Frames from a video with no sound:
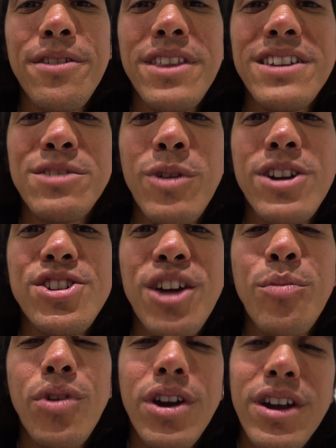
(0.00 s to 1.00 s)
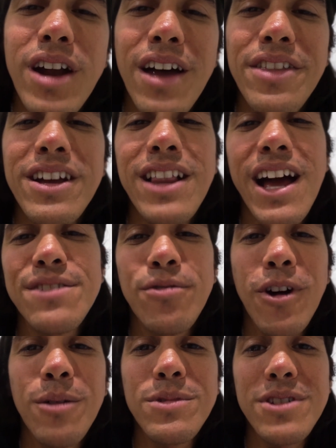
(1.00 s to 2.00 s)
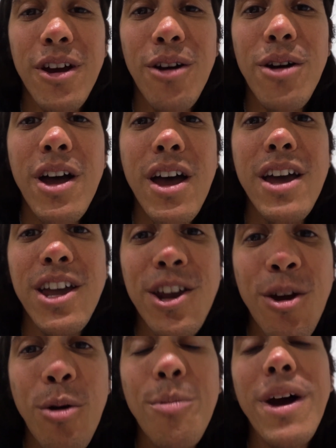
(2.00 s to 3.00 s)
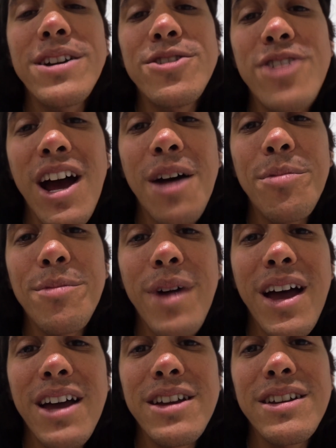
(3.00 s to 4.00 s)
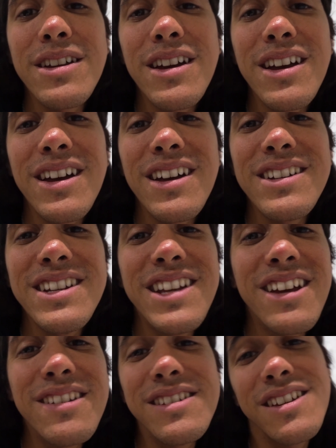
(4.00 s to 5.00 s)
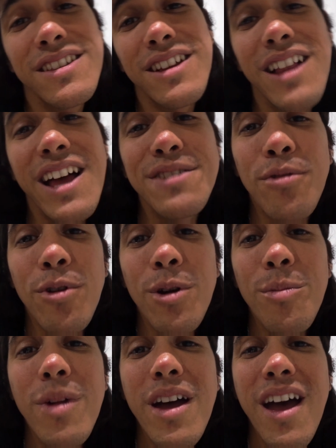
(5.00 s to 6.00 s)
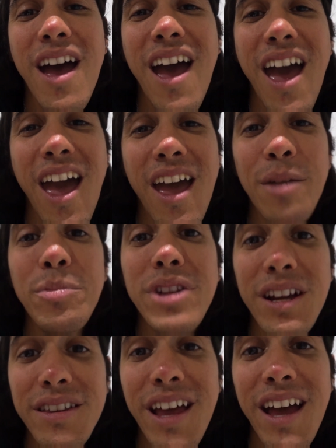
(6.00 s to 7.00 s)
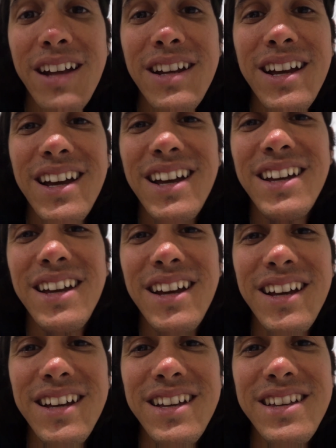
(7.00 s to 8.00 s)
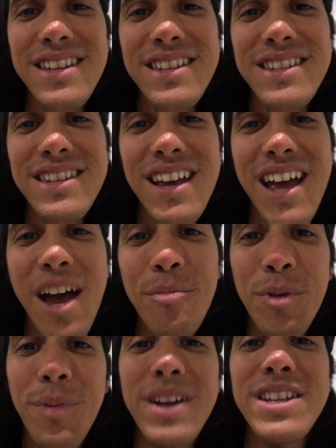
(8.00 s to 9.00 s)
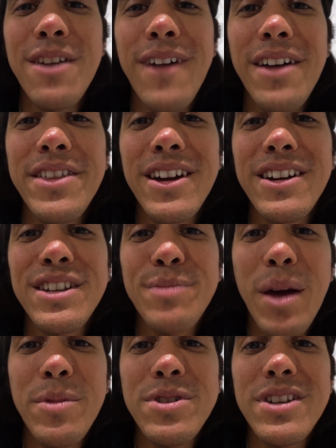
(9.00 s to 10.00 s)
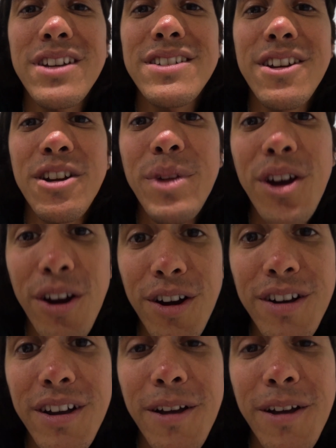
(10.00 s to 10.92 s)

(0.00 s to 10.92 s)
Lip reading: things they want to share, put it on the class forum. So, I'm about to drop my details in the class forum and plug that, because I'll put myself out there because my music is here to be heard.